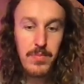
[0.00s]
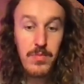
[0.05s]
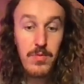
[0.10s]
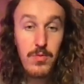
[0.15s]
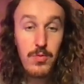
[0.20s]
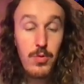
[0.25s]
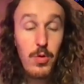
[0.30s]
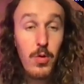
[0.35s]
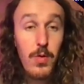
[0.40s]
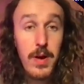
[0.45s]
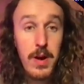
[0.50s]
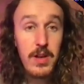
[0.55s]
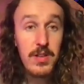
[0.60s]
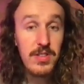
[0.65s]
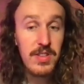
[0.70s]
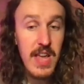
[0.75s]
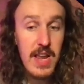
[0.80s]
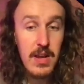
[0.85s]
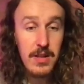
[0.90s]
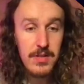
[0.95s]
drawing our
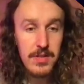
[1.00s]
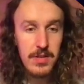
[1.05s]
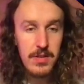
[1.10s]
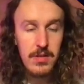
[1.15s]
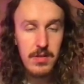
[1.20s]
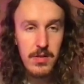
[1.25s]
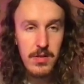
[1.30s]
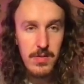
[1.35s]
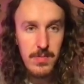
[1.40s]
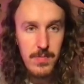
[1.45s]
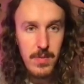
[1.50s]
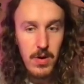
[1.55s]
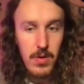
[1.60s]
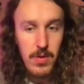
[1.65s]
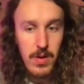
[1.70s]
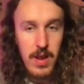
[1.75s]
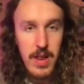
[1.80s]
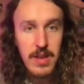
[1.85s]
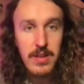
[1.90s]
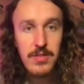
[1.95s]
skeleton
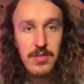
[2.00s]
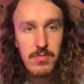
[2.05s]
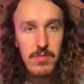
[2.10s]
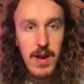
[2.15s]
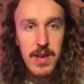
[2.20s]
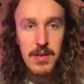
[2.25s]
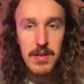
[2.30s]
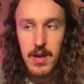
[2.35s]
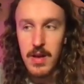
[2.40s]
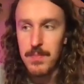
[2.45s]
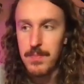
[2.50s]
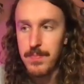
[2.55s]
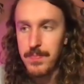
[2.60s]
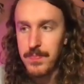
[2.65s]
on each render.